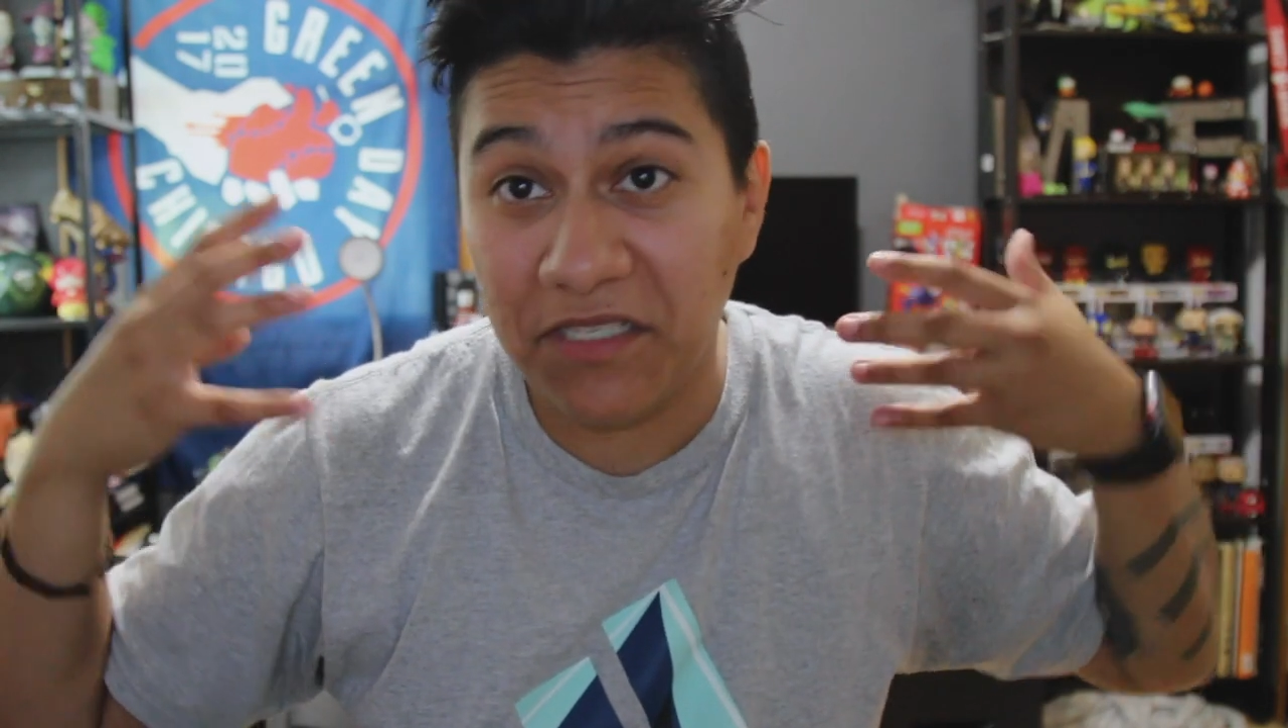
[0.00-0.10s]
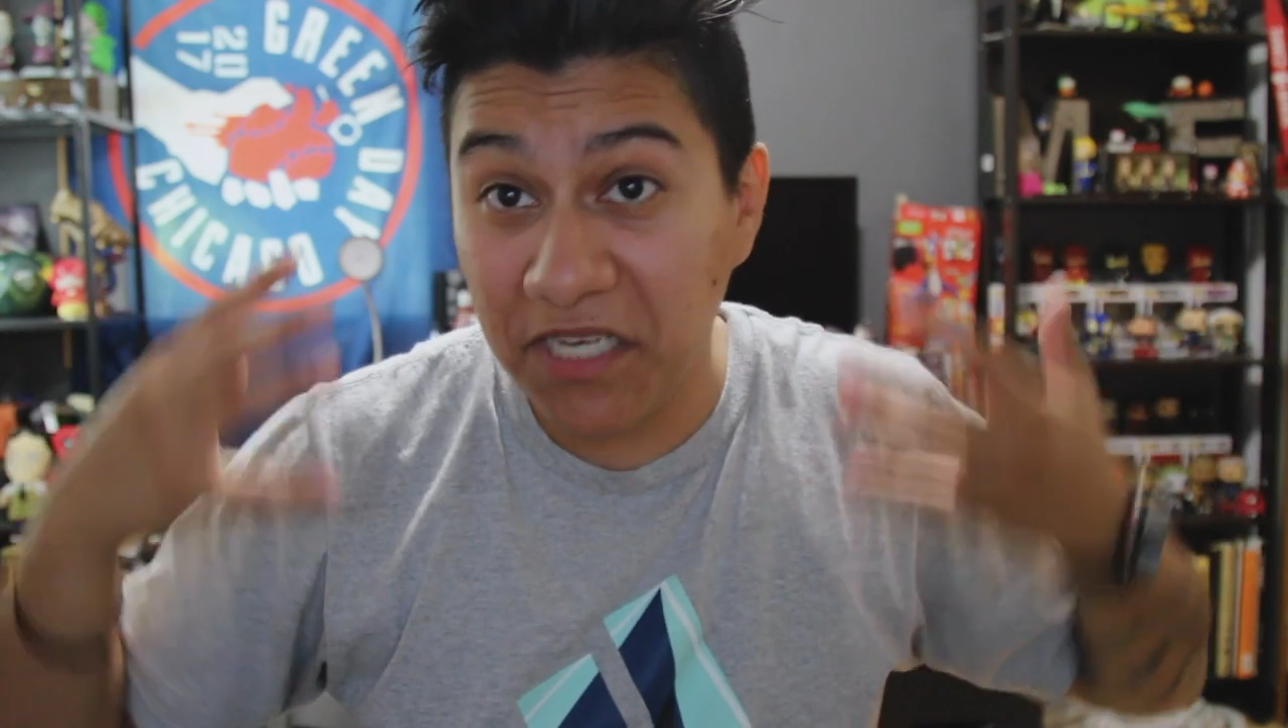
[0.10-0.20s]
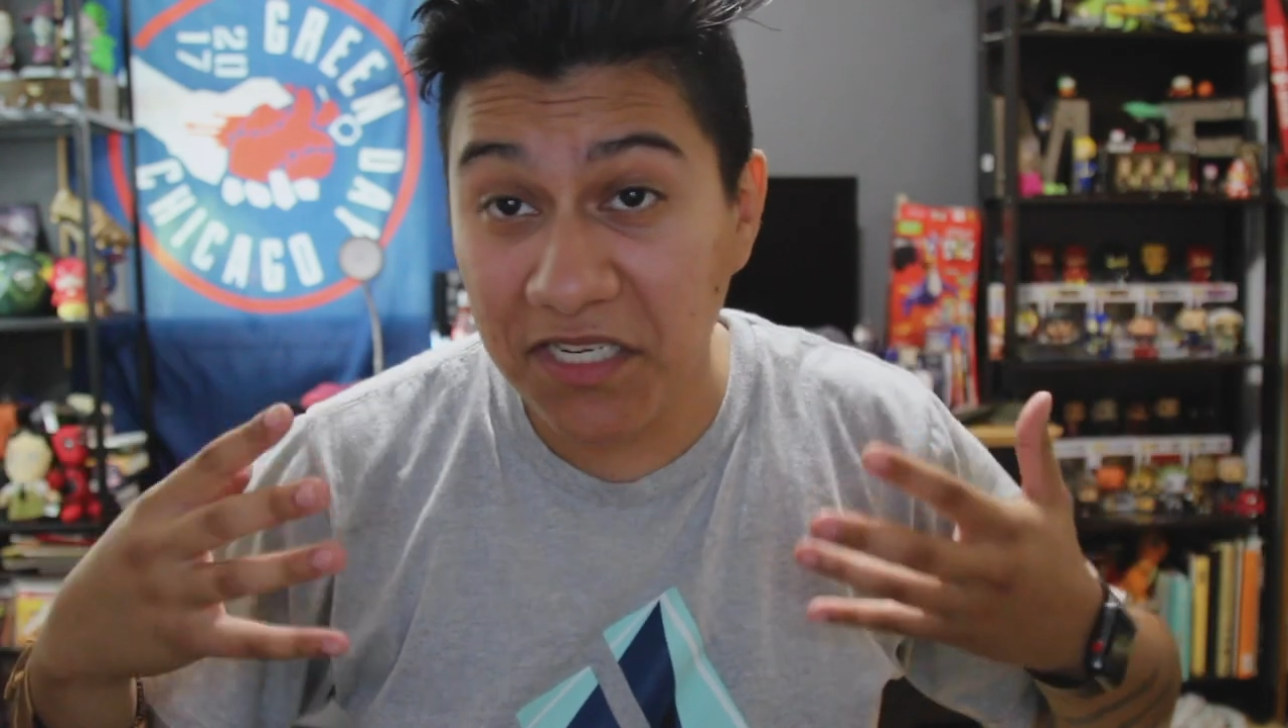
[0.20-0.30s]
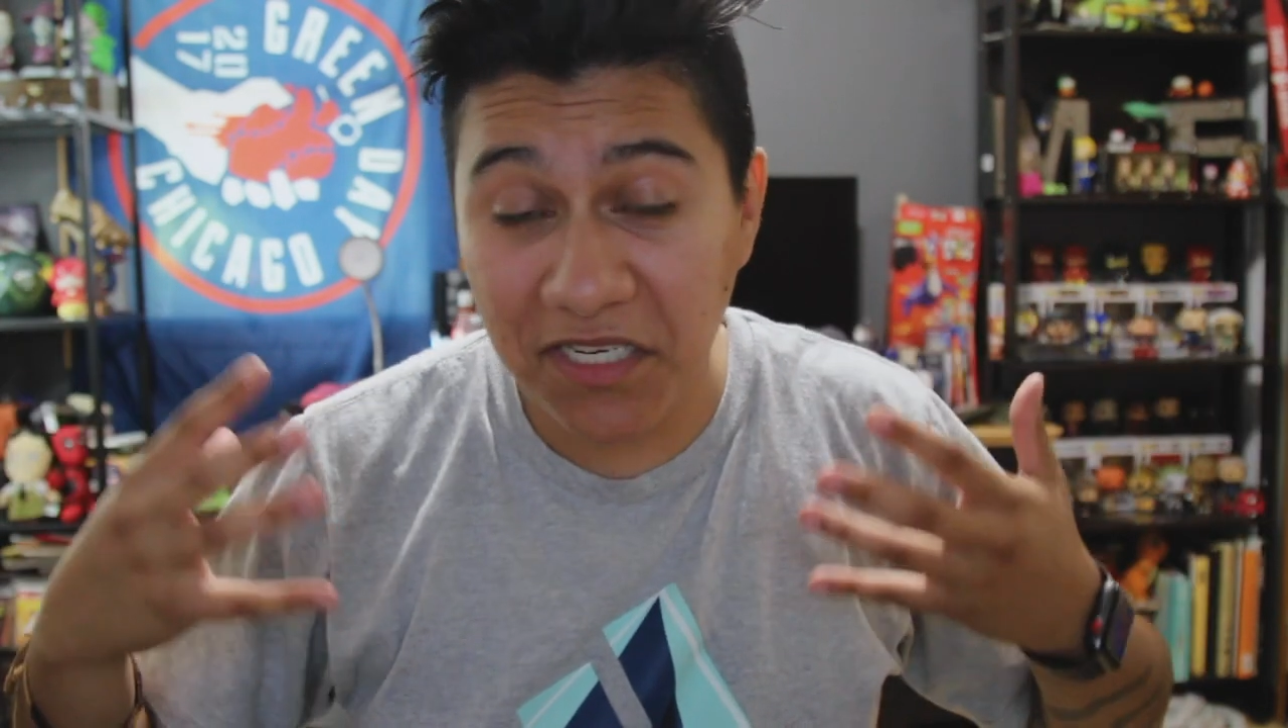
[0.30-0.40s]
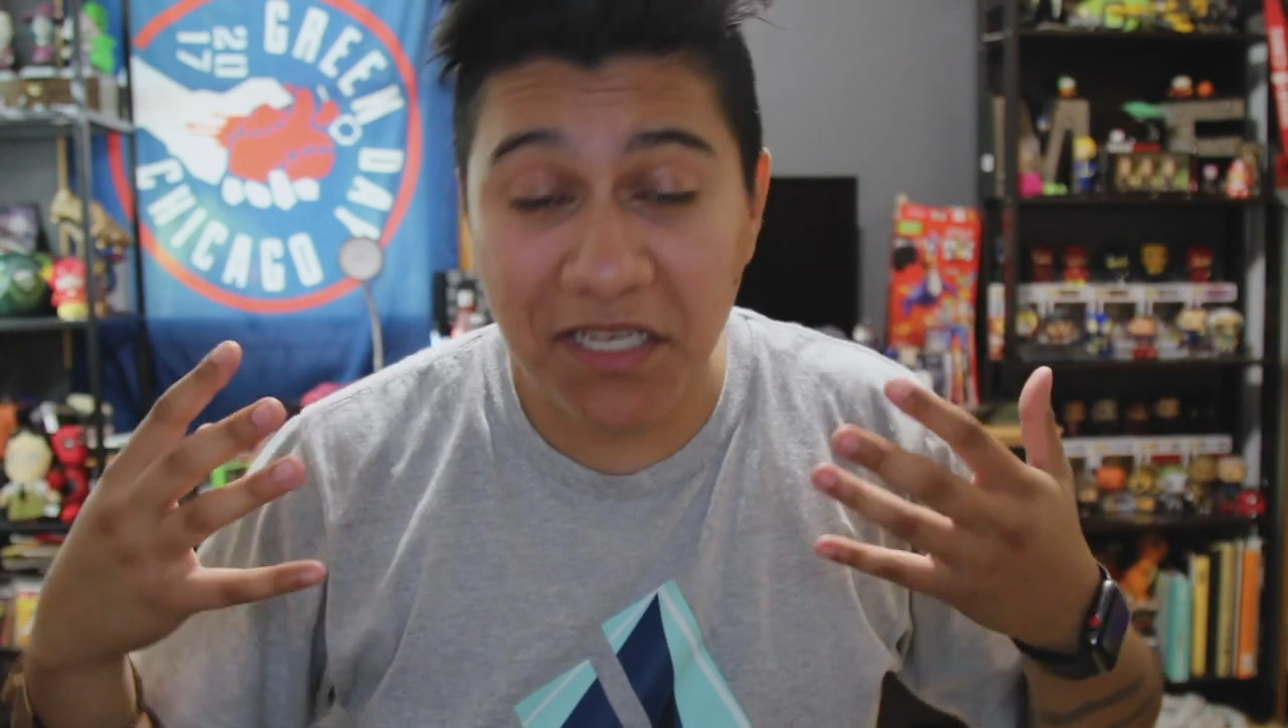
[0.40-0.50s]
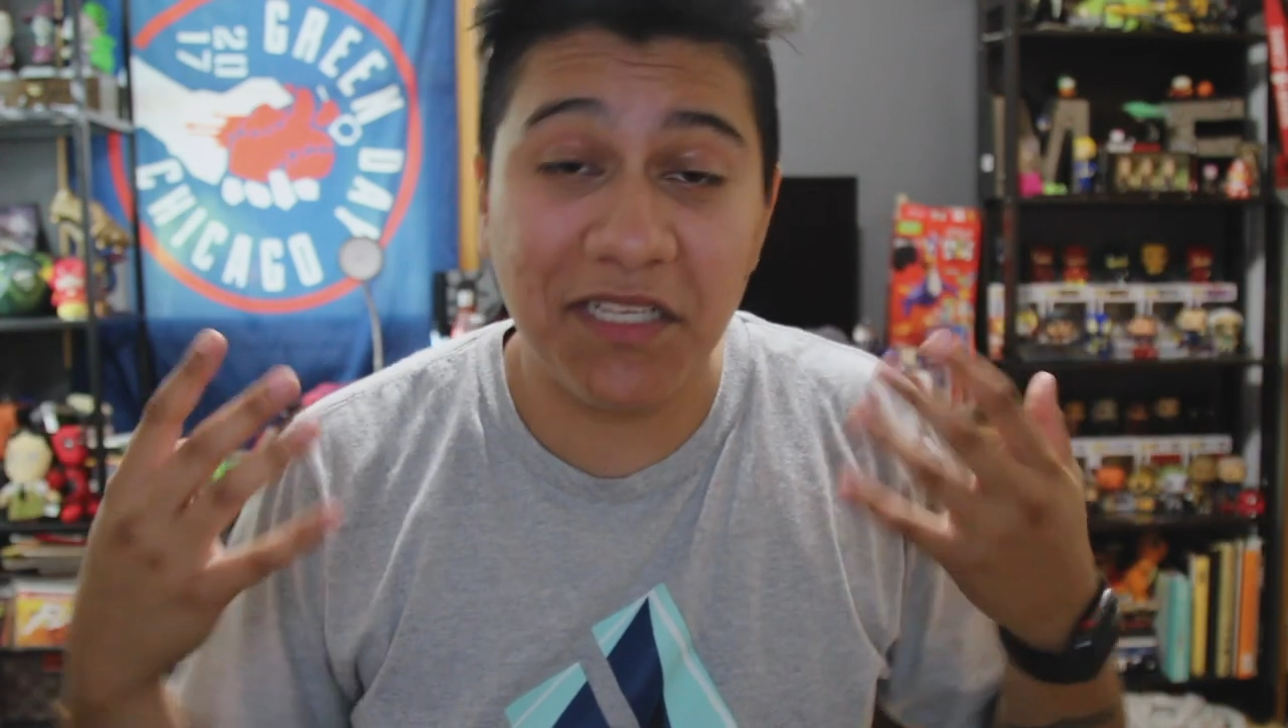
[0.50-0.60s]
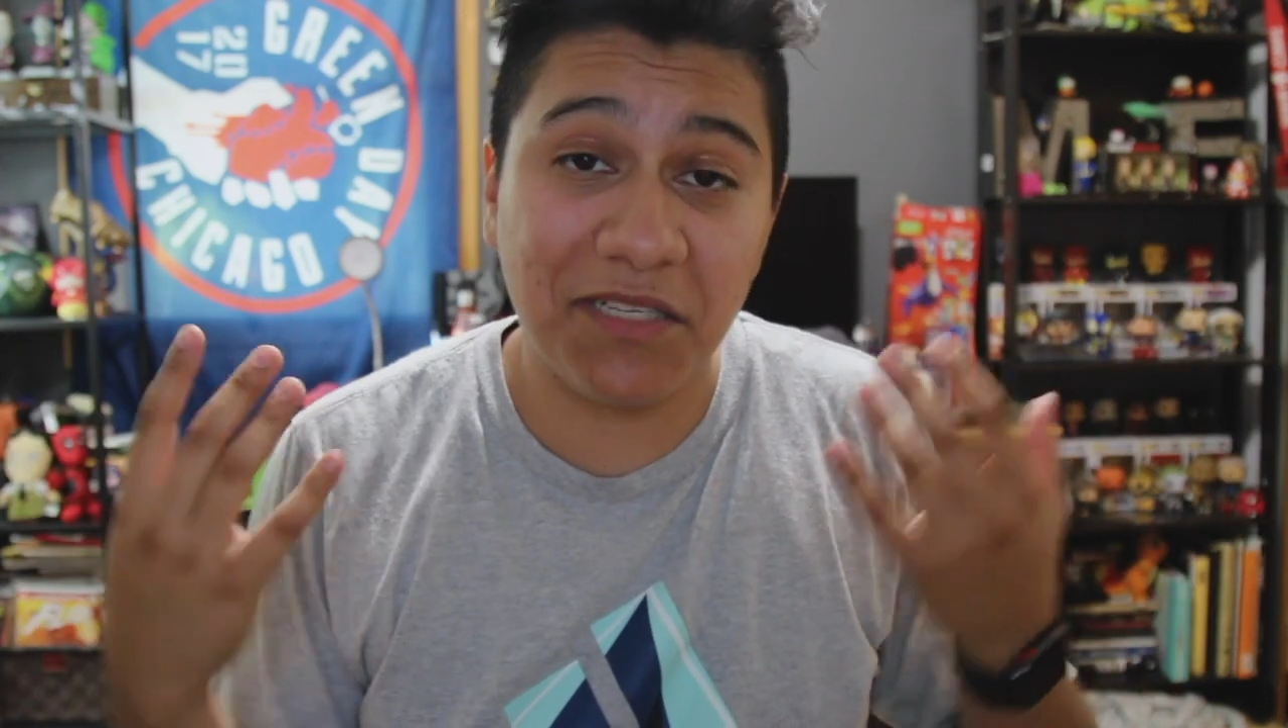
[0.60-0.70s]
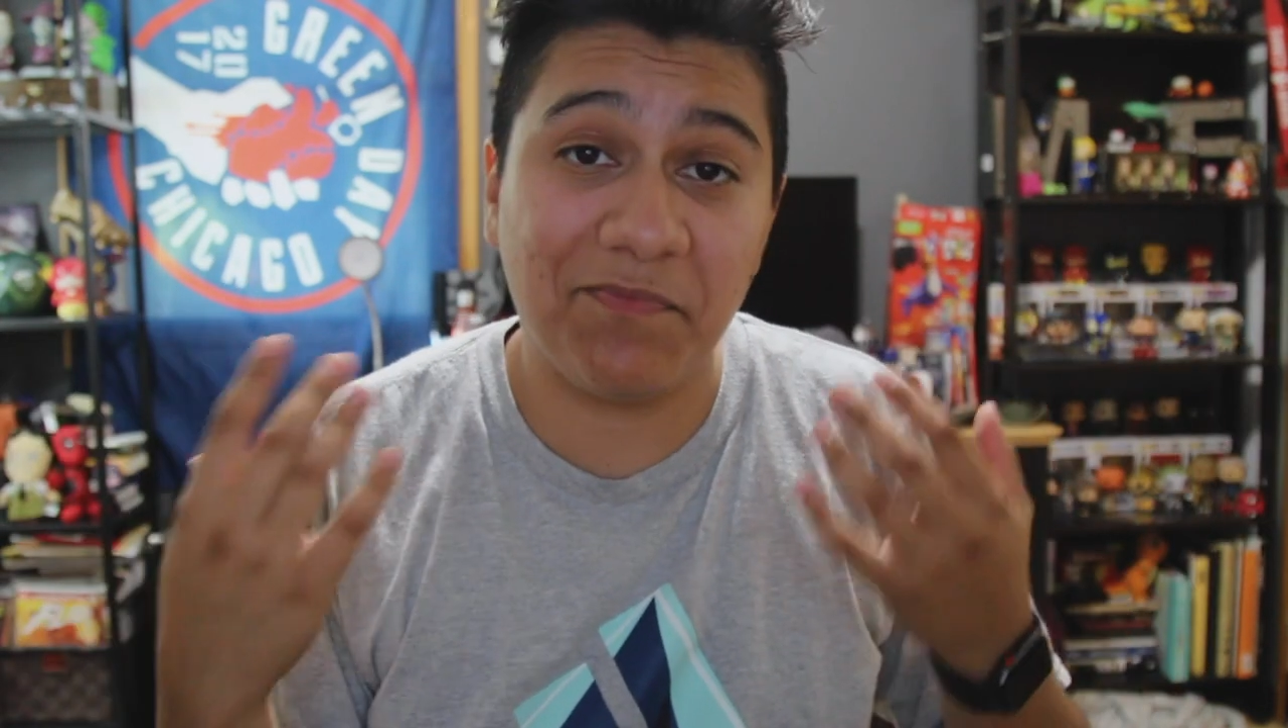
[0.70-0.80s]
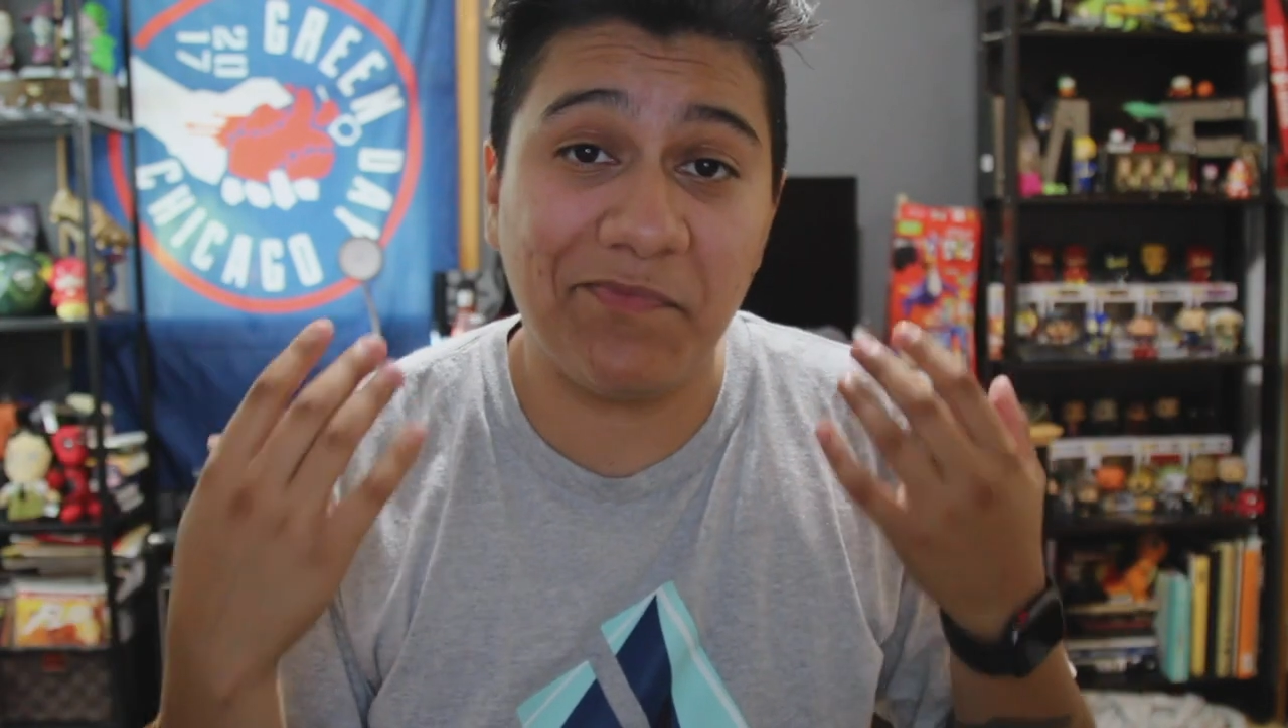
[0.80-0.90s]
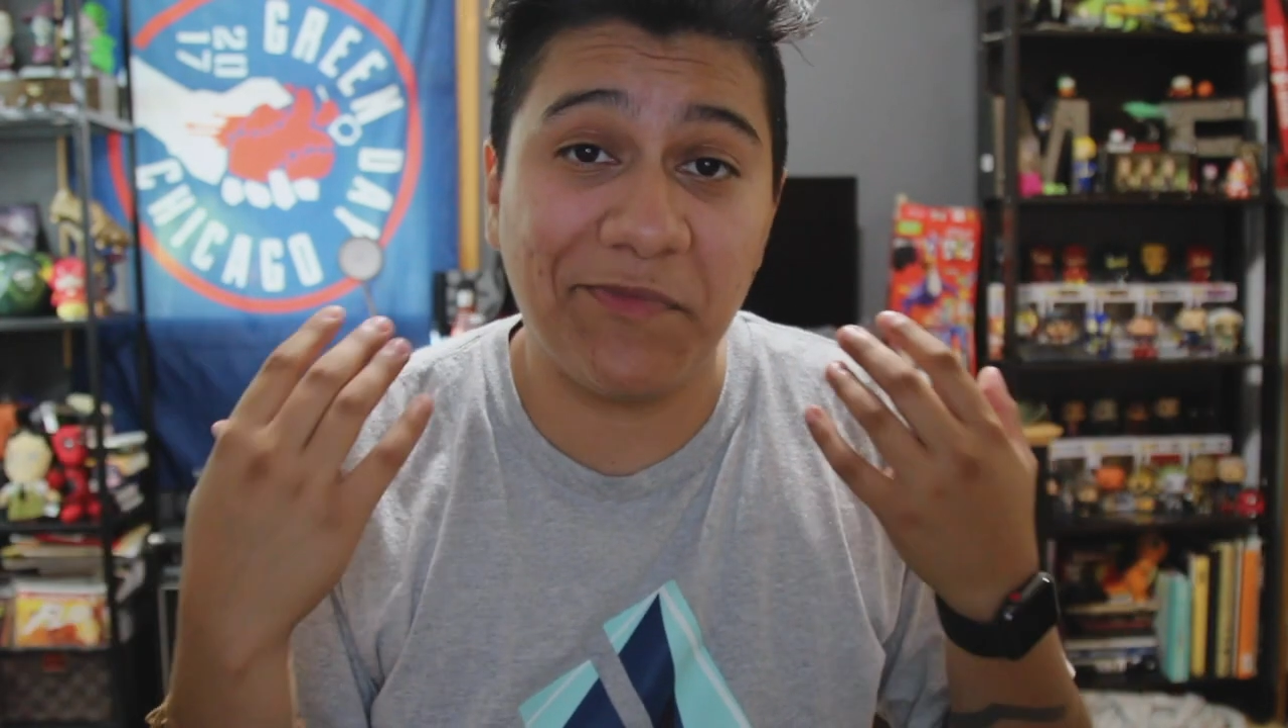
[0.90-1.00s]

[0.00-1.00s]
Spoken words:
changing is